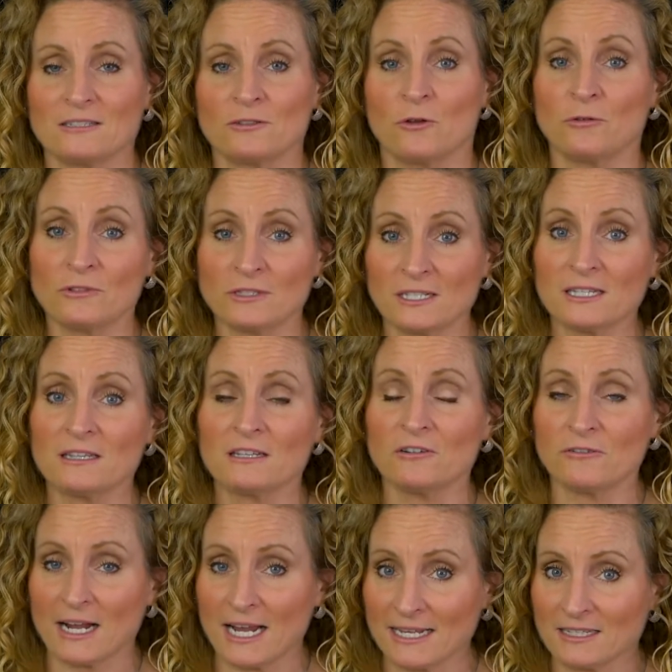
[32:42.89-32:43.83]
nose to the
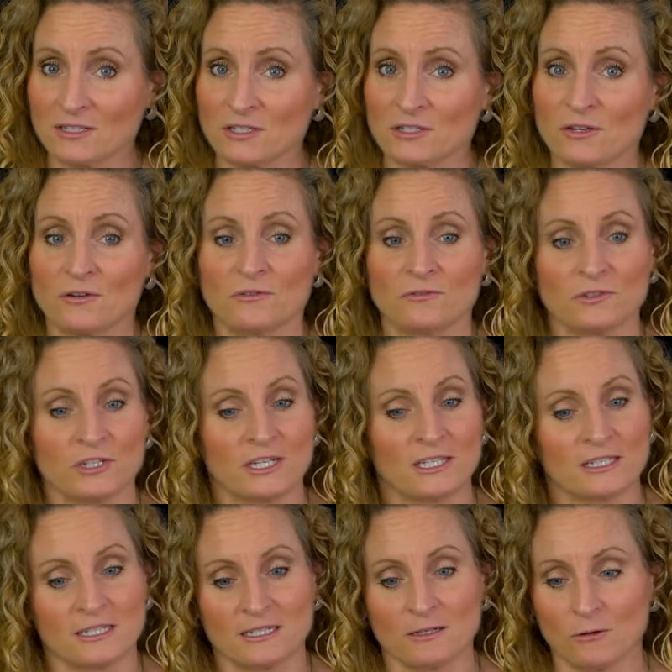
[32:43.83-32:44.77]
grindstone,
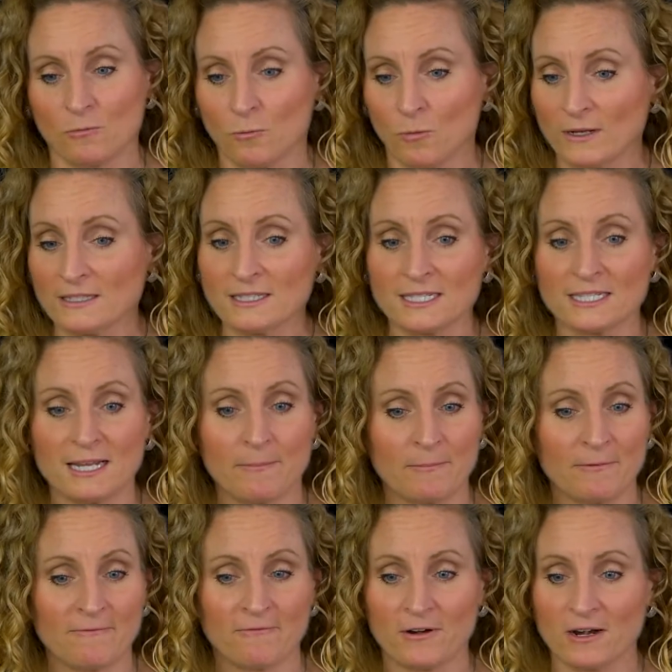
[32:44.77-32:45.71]
just one
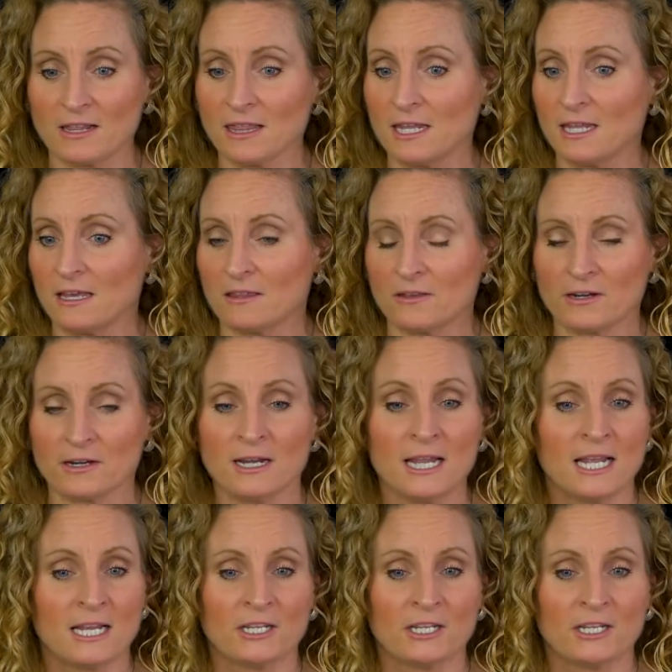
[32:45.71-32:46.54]
step in front of the other,